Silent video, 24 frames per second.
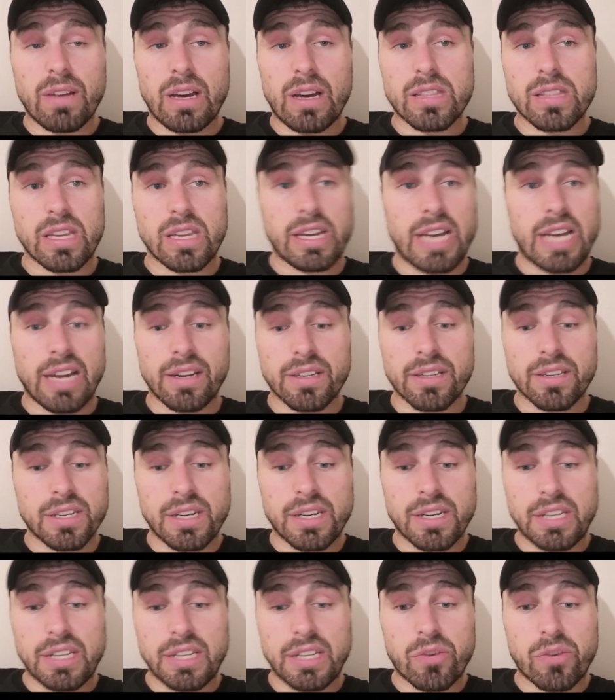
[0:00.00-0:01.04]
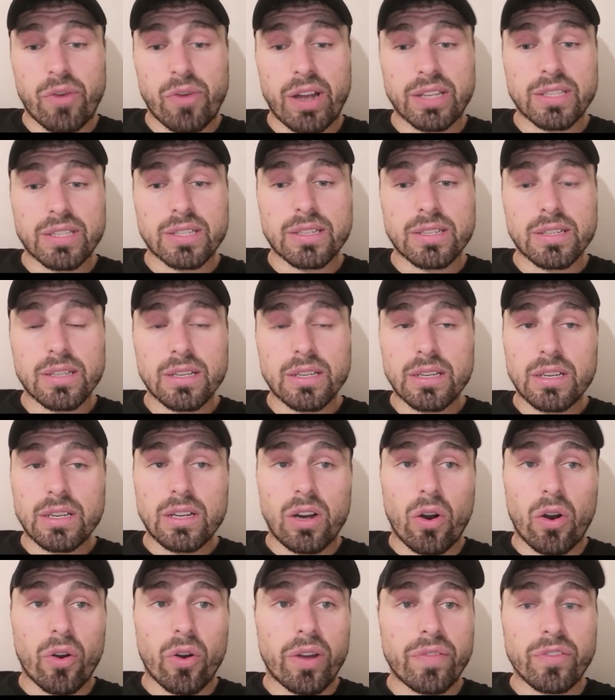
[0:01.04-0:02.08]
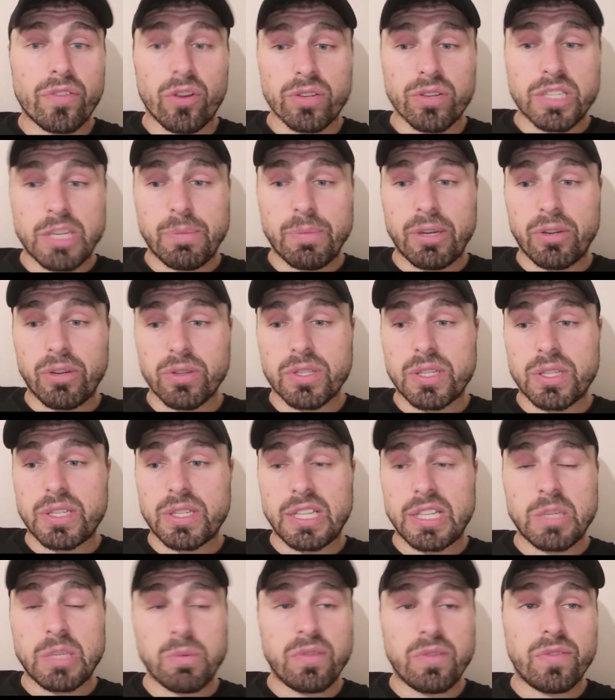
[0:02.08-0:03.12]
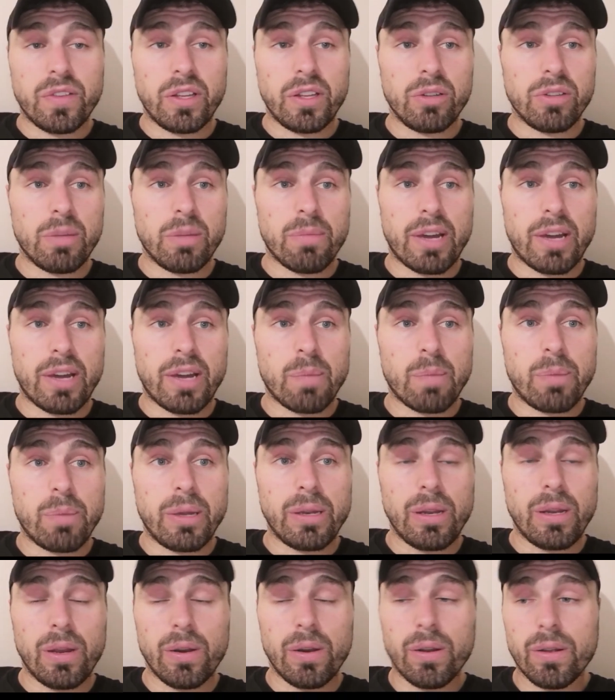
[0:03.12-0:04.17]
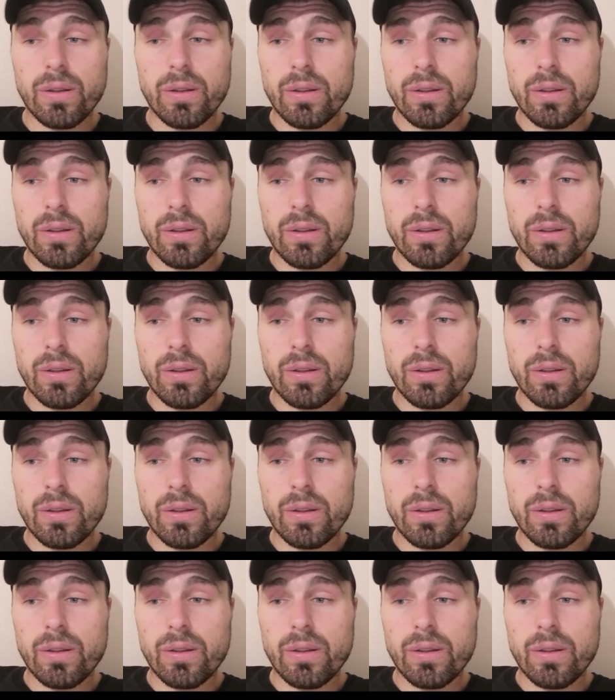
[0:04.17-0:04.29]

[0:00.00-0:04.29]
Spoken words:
I think Anderson needs a rest, or if not, Sibic goes to centre midfield, in my opinion.